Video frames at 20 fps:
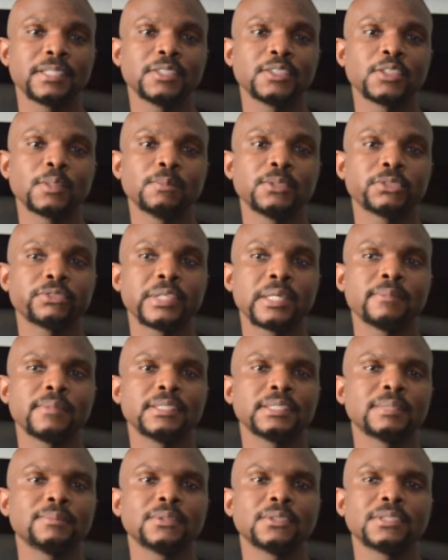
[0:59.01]
the
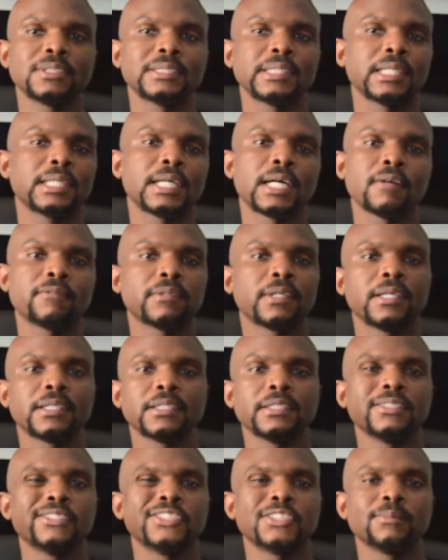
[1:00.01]
subscribers them just take off like
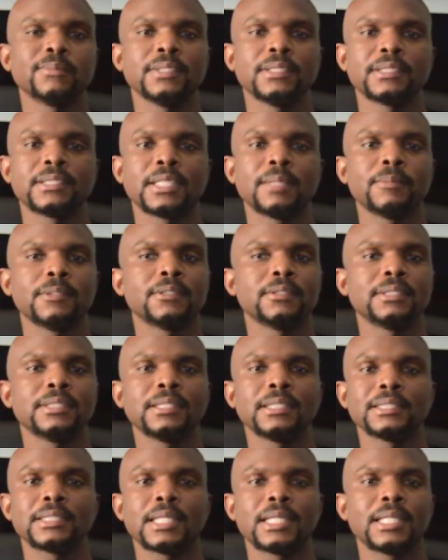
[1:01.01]
here Jamaica. I'm gonna
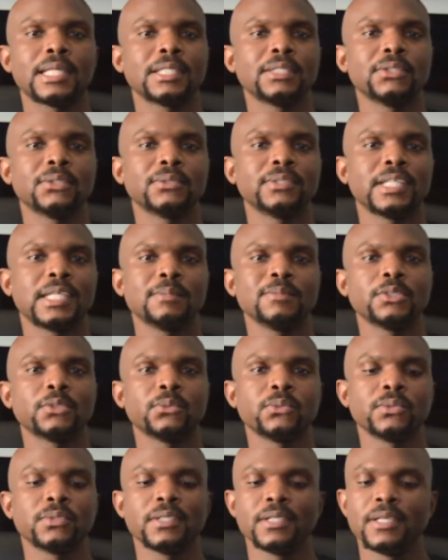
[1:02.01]
think it'll land no time soon.